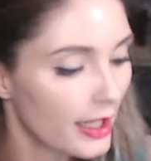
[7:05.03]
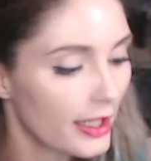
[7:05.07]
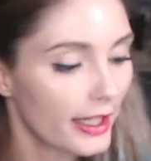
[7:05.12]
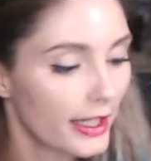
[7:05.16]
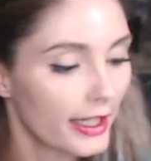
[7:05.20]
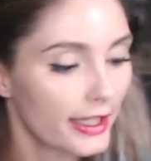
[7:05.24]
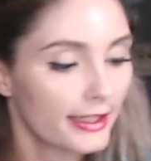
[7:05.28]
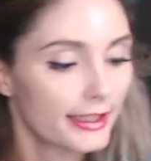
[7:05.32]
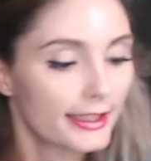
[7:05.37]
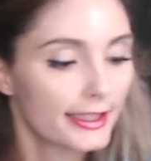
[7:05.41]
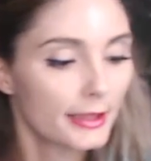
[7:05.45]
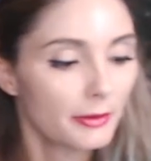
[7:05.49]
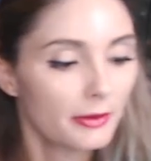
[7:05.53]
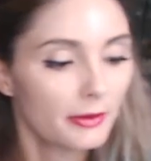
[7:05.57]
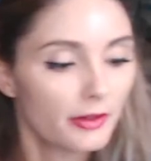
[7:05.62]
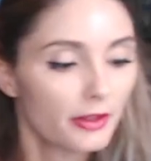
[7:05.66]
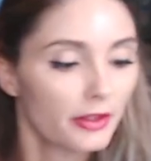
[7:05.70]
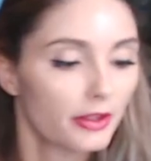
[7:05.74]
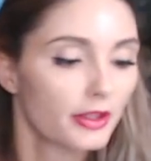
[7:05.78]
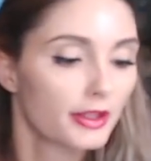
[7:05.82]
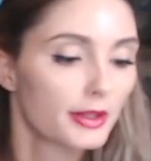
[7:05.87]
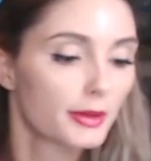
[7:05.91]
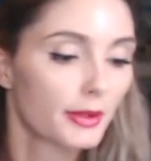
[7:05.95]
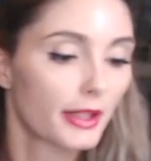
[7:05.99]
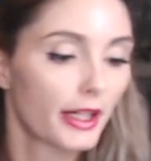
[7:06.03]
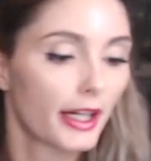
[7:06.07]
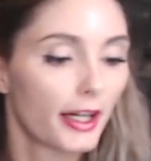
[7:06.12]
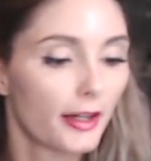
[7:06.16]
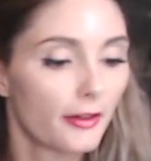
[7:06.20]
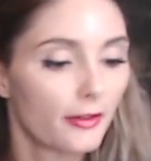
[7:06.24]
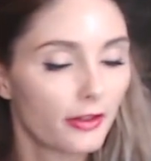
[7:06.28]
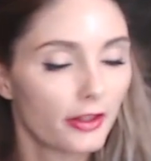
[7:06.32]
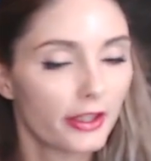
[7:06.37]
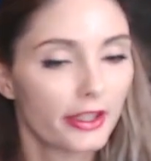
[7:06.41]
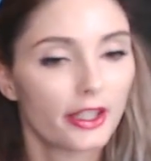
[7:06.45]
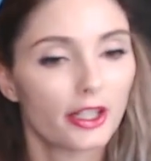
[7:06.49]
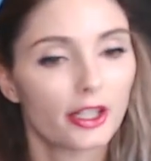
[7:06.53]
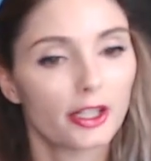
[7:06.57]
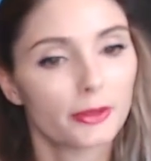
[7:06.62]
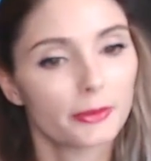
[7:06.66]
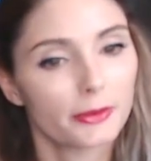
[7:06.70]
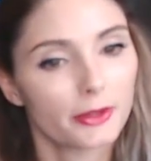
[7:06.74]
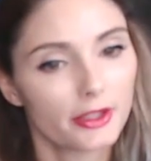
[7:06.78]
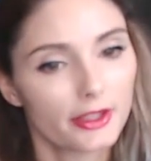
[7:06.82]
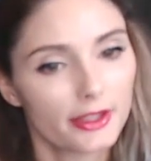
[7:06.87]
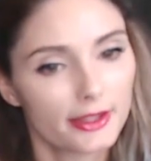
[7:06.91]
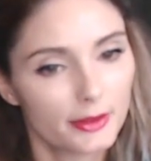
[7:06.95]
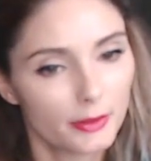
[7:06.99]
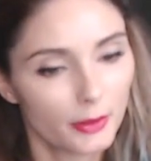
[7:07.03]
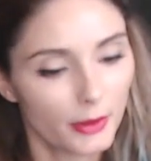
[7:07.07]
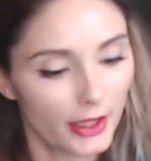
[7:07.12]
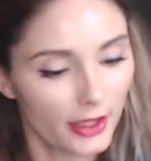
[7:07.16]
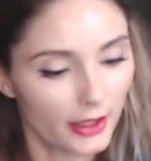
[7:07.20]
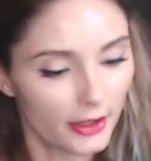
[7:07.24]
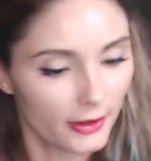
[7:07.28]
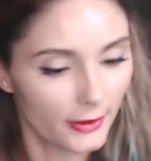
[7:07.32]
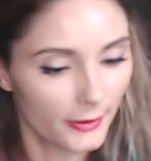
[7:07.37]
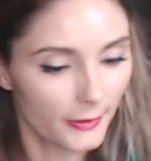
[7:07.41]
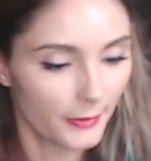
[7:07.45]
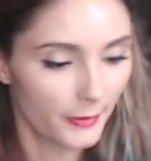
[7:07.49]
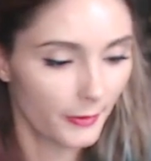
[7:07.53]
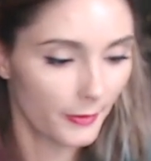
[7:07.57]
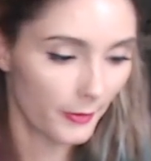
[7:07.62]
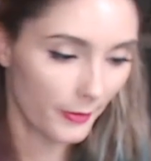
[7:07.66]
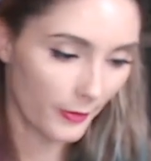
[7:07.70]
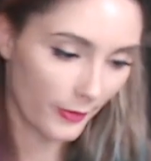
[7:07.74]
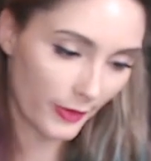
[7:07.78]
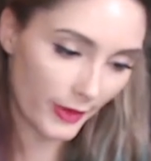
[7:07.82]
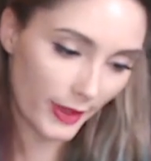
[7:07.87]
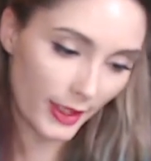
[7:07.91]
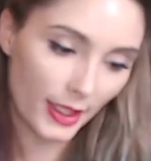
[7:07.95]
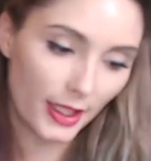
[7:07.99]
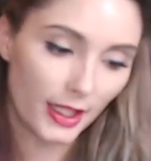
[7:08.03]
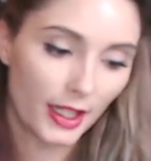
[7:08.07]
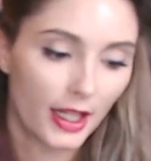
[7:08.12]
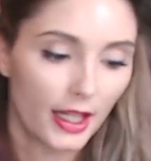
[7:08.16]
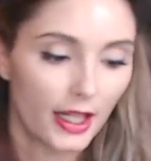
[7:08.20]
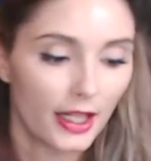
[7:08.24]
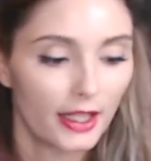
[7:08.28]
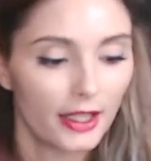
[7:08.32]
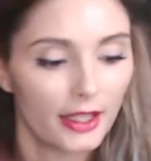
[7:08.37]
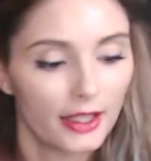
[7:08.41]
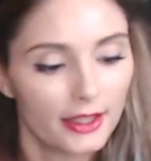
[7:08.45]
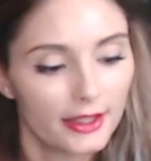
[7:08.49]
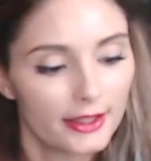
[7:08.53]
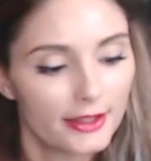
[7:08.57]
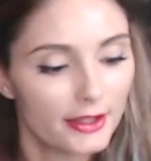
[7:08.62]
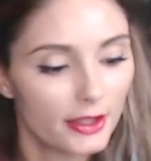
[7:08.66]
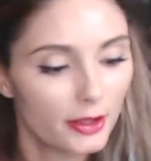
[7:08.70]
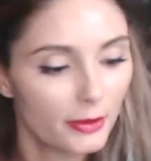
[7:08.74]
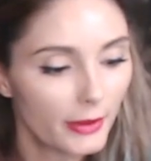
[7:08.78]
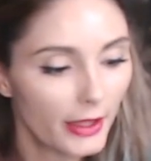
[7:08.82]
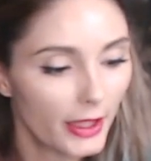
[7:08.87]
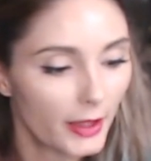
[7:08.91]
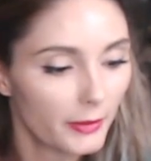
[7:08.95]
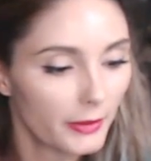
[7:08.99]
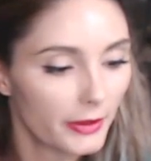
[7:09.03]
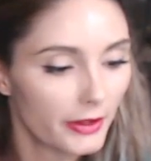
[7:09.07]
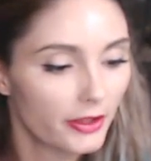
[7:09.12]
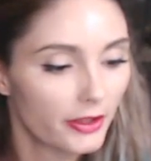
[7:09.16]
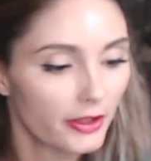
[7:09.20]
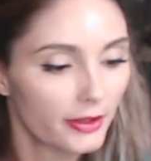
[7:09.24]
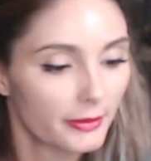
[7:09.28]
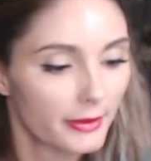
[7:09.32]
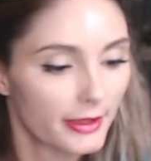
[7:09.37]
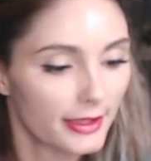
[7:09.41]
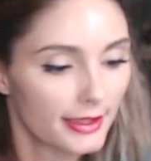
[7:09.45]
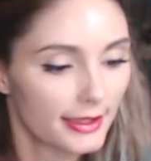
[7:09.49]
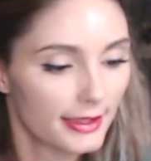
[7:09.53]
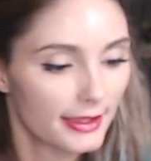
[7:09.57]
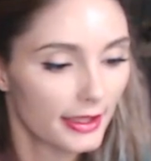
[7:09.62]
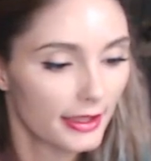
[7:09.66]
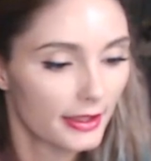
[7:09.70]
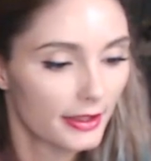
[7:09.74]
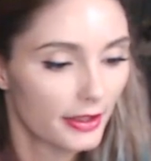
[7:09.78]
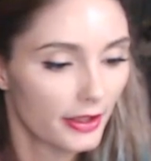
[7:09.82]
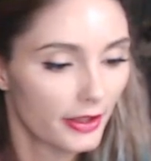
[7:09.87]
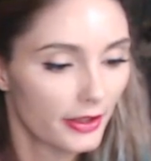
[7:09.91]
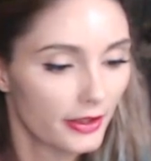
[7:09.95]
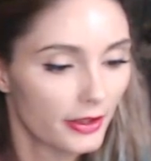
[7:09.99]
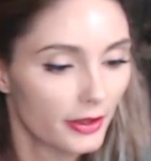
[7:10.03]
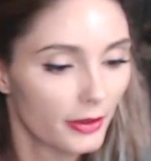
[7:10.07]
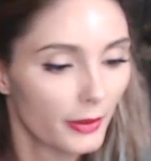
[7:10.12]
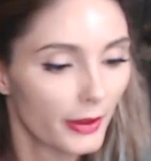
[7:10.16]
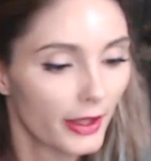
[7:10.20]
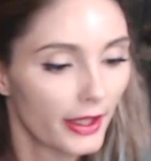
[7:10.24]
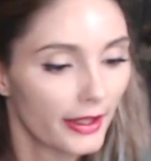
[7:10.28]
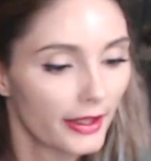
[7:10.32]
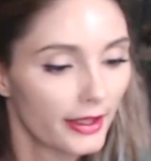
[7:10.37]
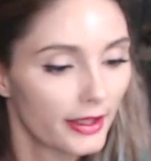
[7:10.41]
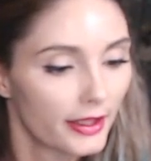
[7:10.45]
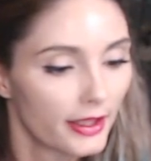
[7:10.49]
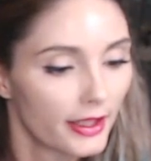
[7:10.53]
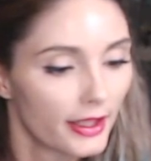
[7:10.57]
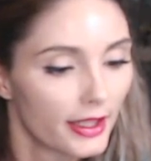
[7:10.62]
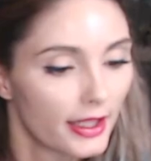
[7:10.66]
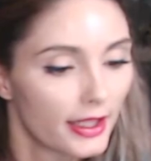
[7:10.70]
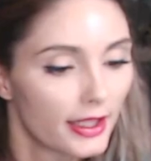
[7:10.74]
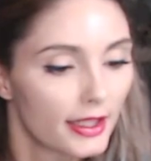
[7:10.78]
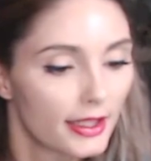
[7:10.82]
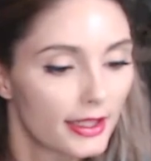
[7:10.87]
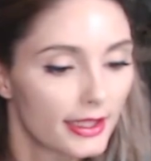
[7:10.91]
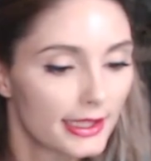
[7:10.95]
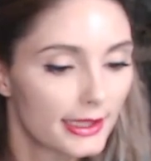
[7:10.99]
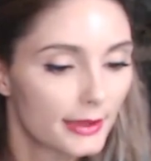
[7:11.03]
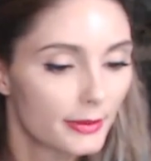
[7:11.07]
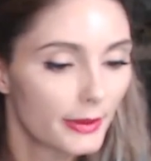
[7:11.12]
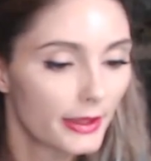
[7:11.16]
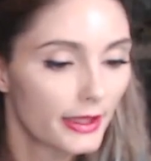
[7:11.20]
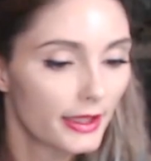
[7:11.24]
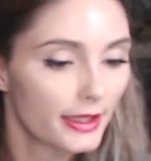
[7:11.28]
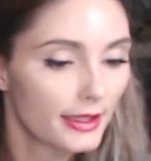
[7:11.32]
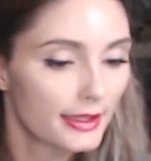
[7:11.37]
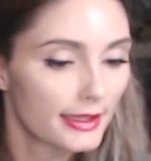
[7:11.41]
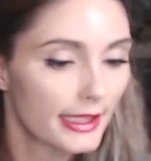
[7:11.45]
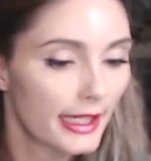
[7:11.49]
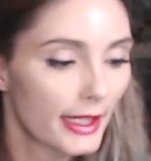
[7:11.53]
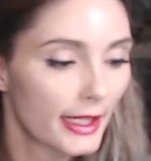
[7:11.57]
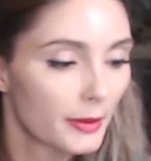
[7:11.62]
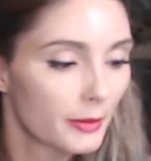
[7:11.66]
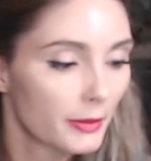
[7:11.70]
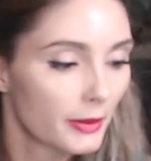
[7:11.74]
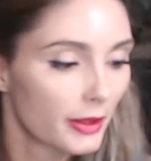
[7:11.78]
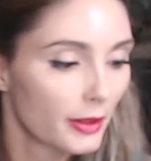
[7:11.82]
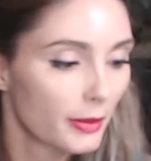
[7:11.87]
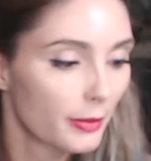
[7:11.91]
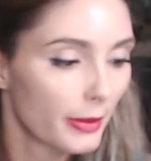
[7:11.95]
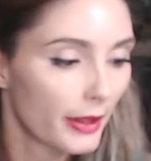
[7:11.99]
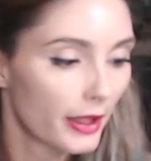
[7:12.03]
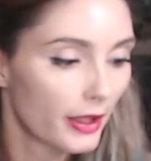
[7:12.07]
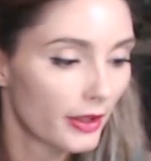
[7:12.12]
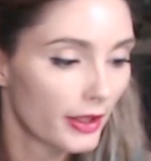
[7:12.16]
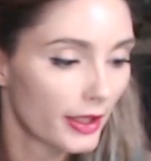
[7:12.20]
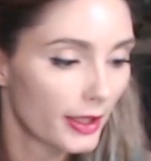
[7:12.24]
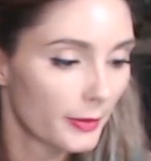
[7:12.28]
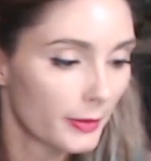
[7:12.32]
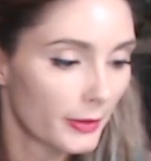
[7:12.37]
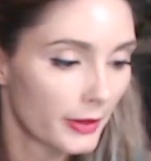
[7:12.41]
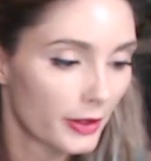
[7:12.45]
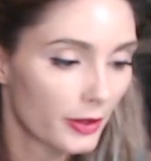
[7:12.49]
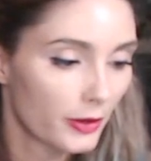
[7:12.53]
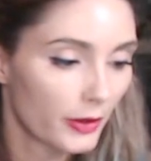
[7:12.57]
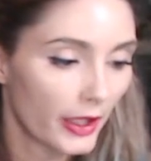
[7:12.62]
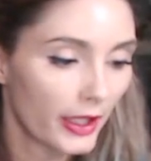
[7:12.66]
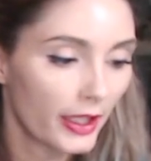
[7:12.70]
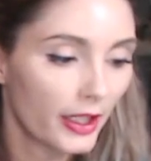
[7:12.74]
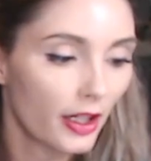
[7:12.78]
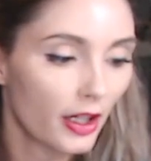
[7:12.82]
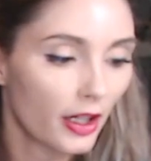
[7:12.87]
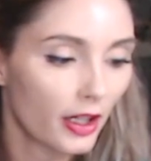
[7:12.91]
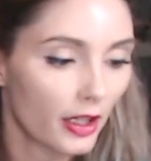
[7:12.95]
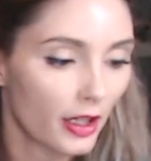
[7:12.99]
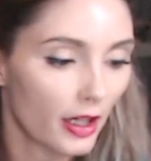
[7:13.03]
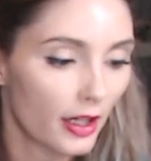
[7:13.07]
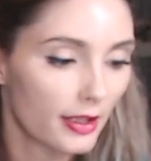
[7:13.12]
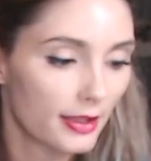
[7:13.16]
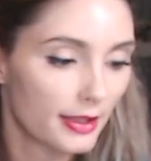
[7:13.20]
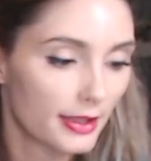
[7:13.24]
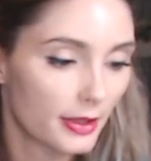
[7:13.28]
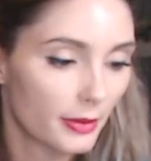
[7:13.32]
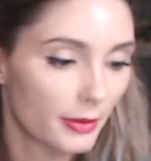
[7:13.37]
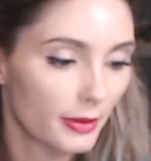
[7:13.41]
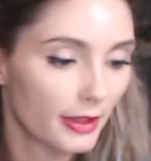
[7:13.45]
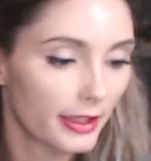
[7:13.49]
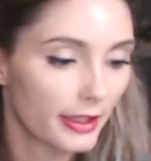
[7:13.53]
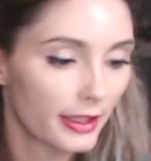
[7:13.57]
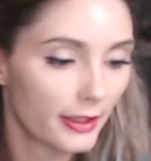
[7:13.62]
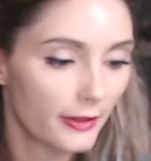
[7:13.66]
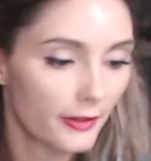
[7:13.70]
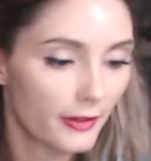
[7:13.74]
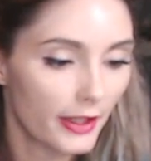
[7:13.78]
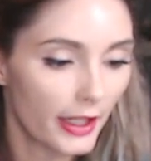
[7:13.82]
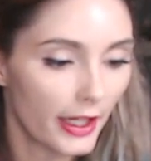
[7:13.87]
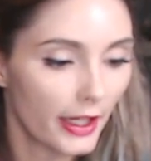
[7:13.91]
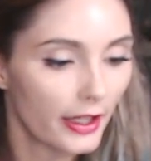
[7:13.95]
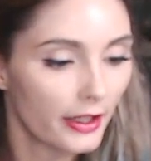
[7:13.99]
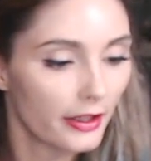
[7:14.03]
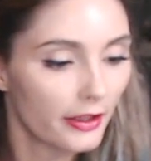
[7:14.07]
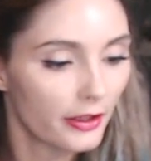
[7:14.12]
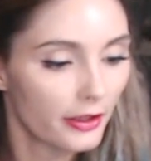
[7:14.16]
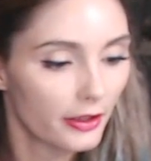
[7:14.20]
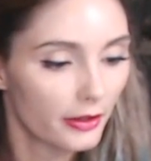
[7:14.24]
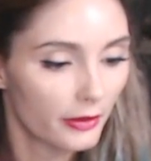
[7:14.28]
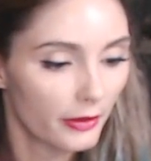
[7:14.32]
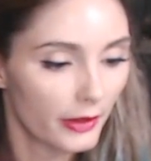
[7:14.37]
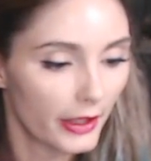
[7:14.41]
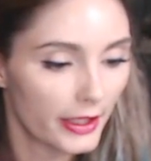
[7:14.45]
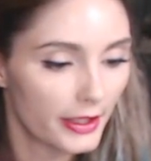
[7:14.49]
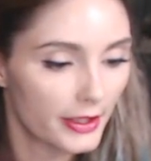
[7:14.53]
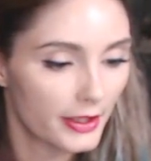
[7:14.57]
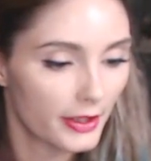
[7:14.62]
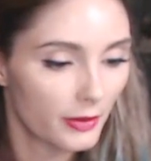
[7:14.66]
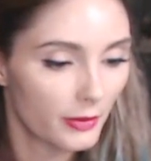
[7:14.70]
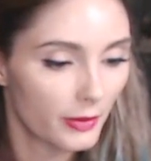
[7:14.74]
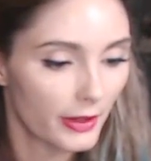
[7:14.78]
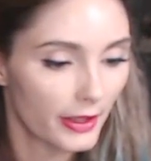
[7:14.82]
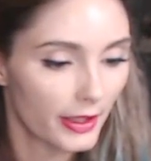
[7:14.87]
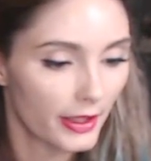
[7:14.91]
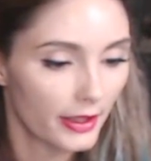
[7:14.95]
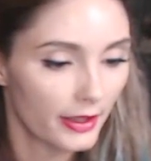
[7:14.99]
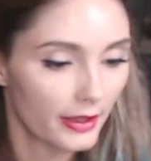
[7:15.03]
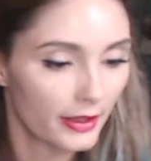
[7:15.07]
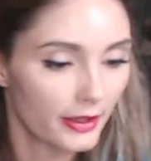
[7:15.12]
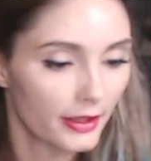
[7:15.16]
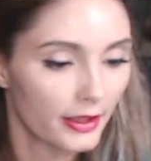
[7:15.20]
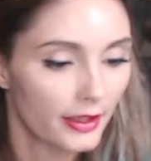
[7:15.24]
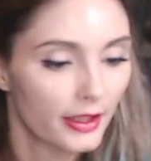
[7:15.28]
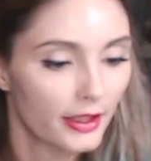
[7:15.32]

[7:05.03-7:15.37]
And some of those were heavily armored as well. Doomhammer grimaced and turned away, swinging his hammer about him in great arcs to relieve the anger raging within.